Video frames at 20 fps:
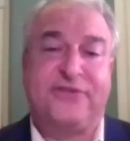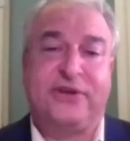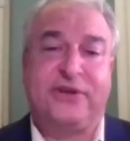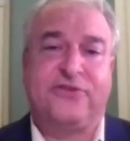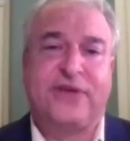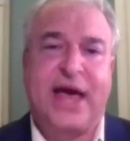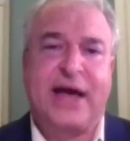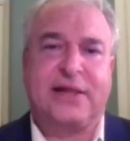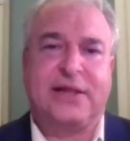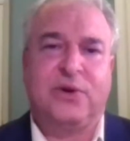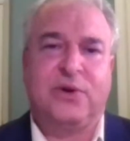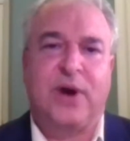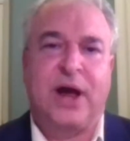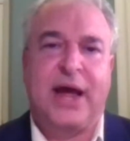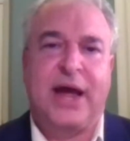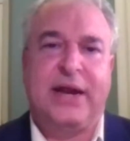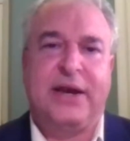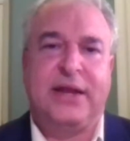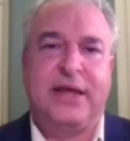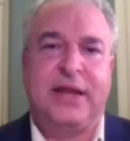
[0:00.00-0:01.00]
that's exactly
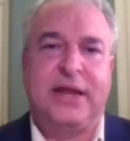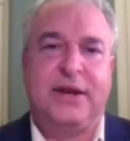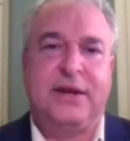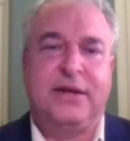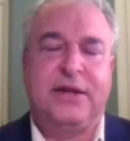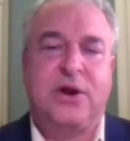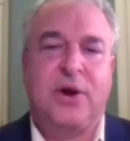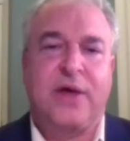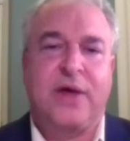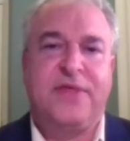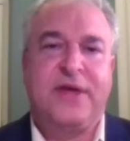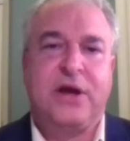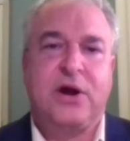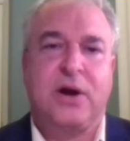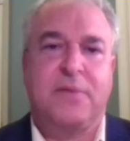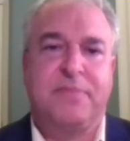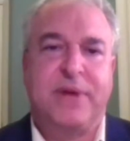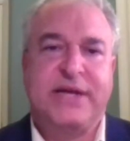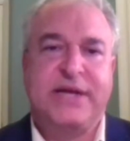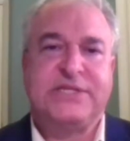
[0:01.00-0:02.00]
right. And, I think
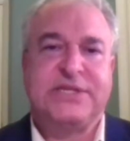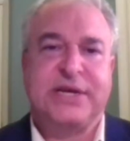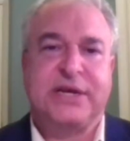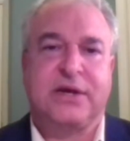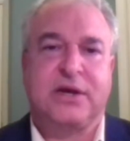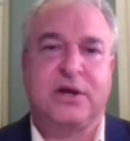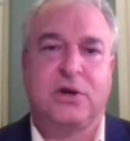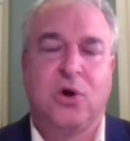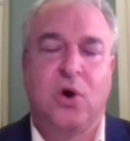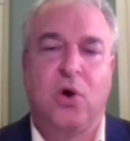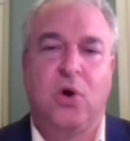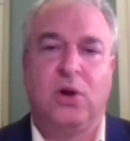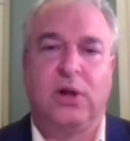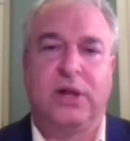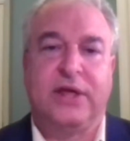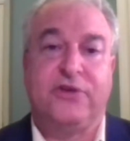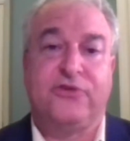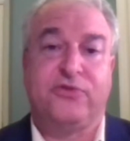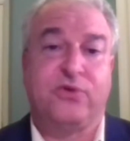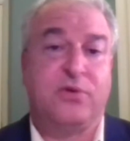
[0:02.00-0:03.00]
our basic goal
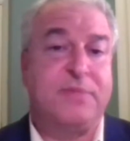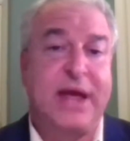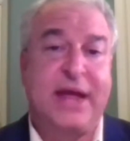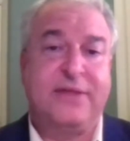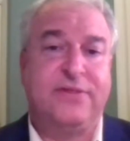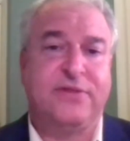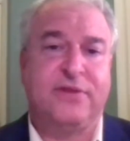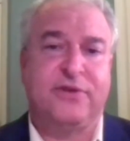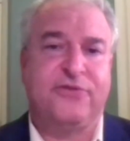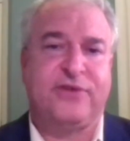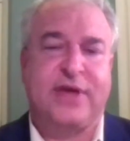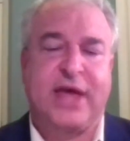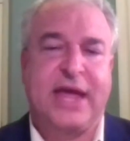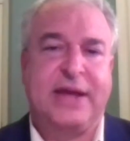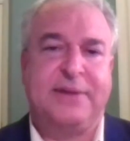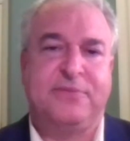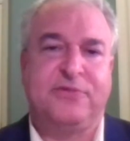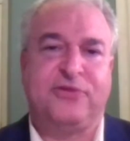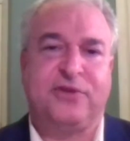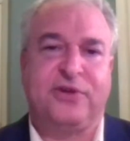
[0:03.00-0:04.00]
has remained the
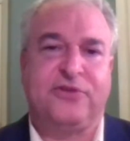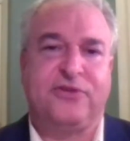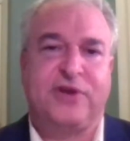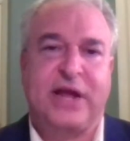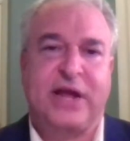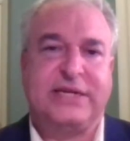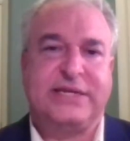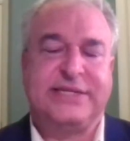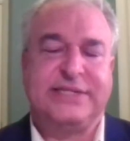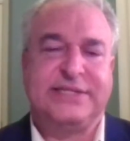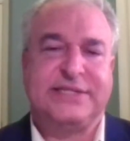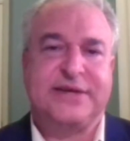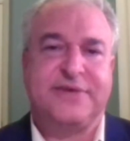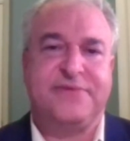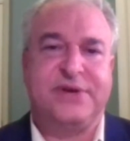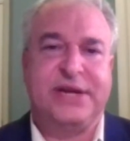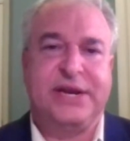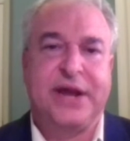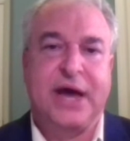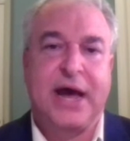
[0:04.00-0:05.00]
same since
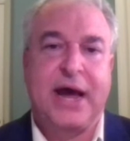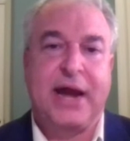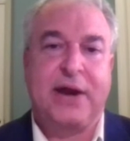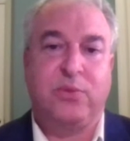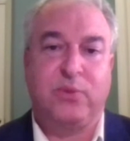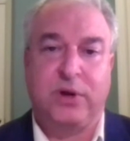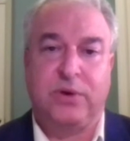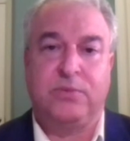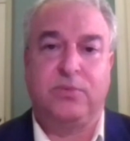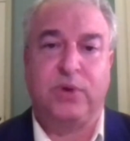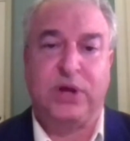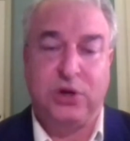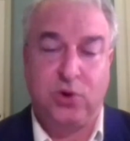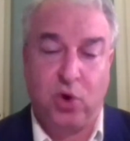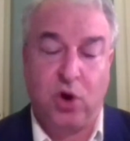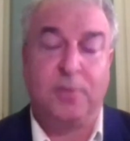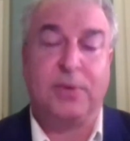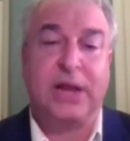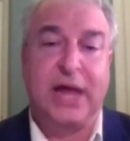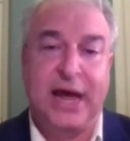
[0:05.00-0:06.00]
1979 when we
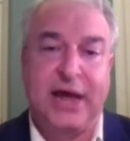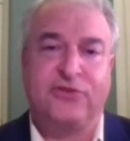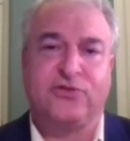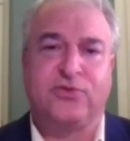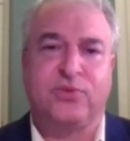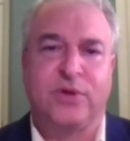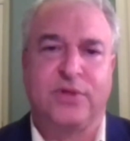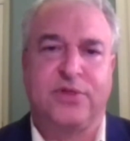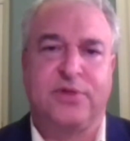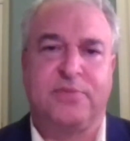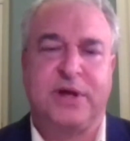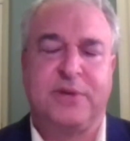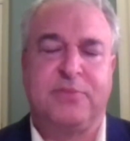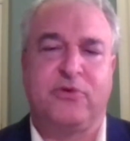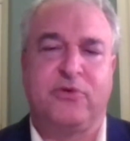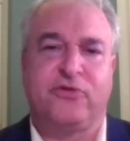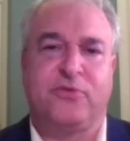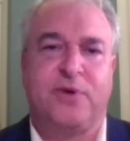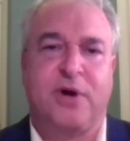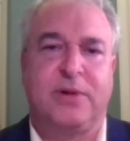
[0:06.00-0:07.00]
normalized with the
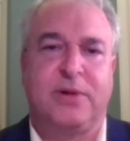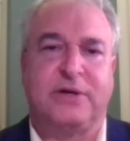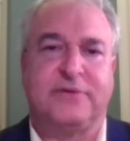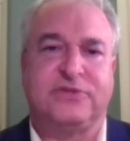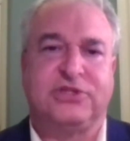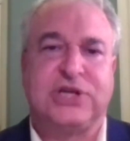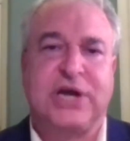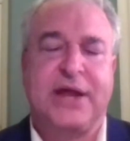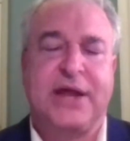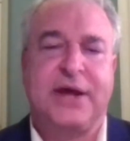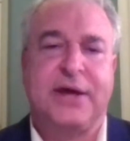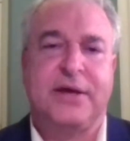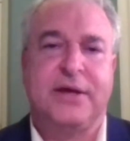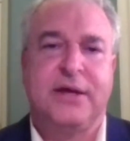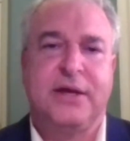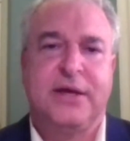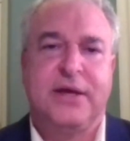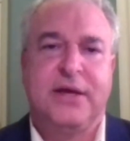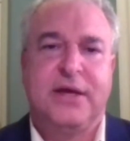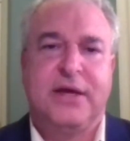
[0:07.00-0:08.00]
People's Republic of China.
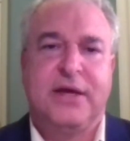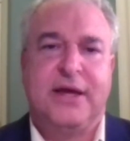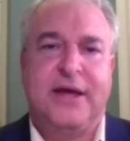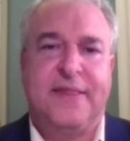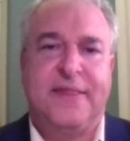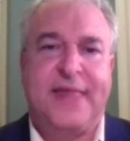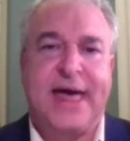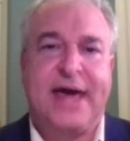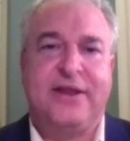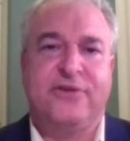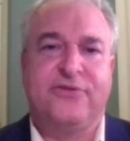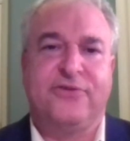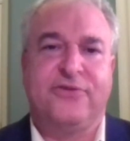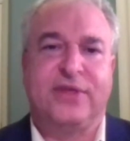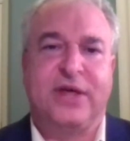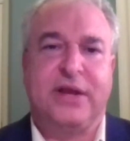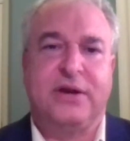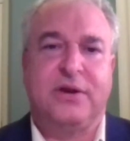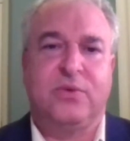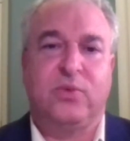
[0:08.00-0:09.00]
And that is
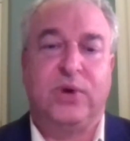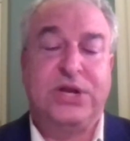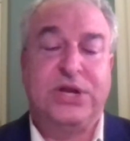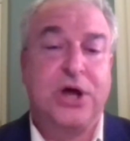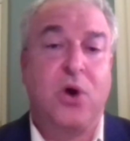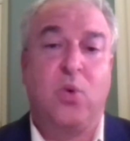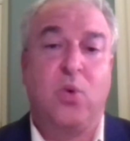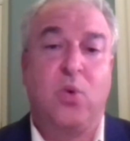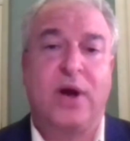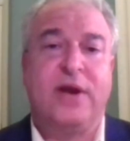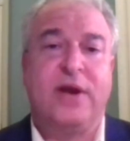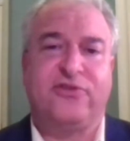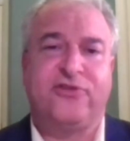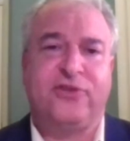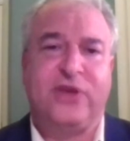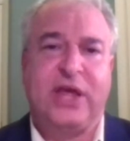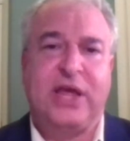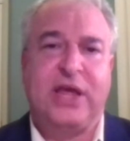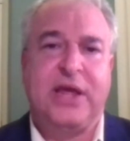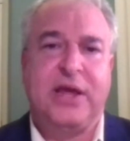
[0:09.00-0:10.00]
that we don't want to
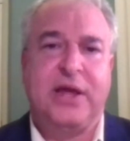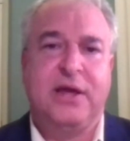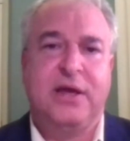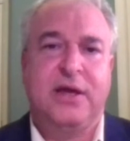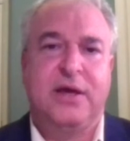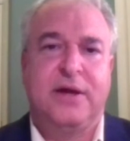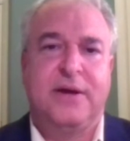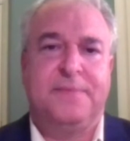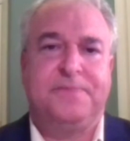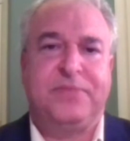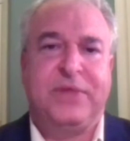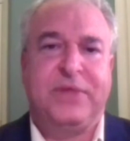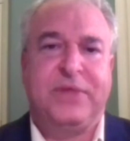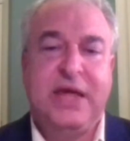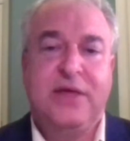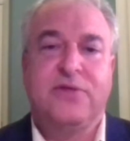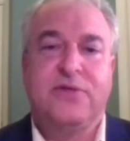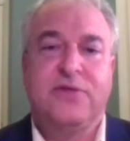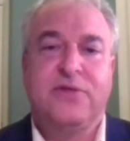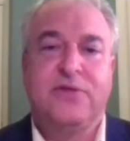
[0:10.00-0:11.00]
see
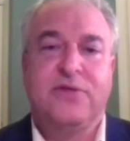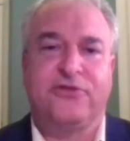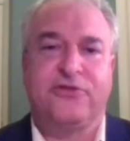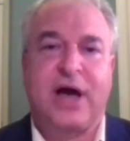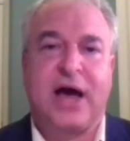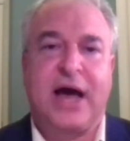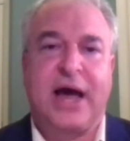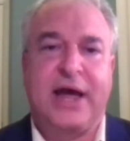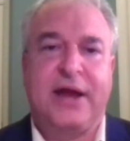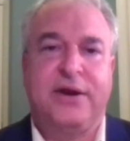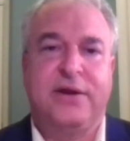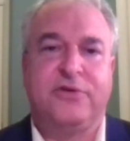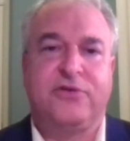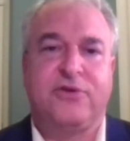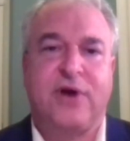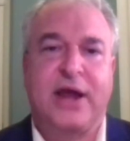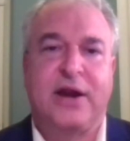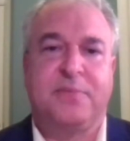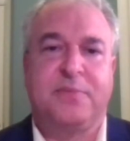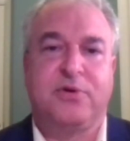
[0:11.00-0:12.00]
either side
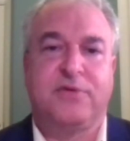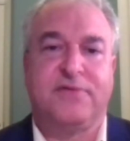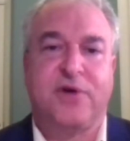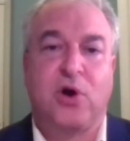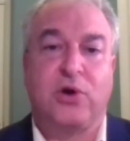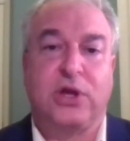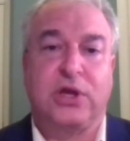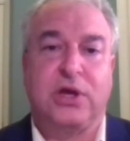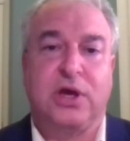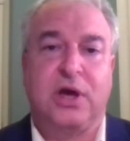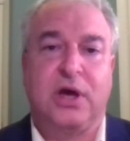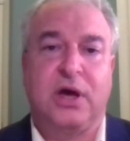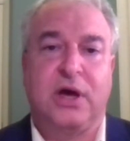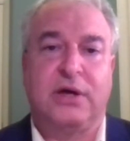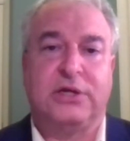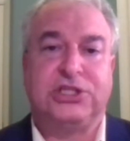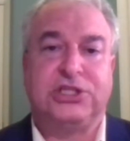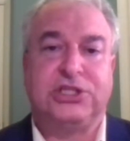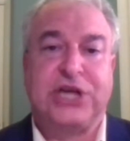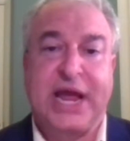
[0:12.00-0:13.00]
try to provoke
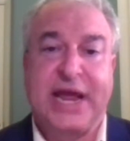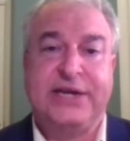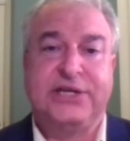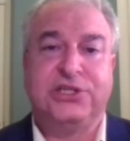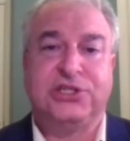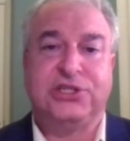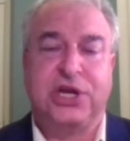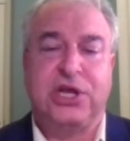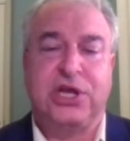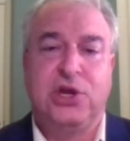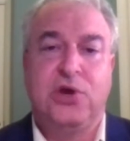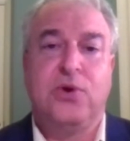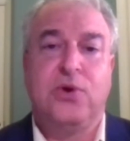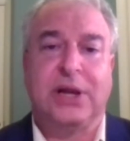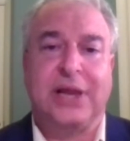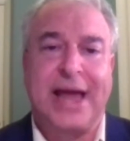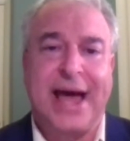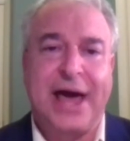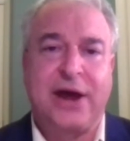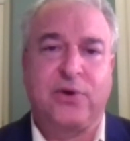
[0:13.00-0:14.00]
change
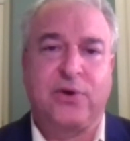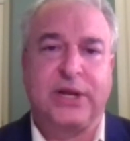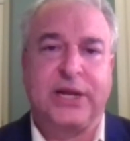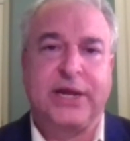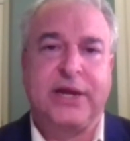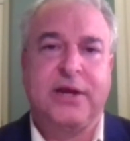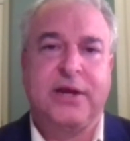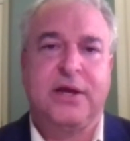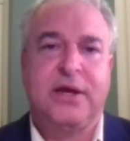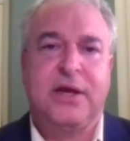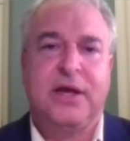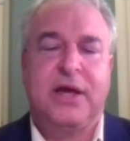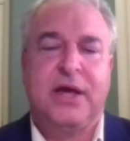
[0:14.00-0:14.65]
unilaterally.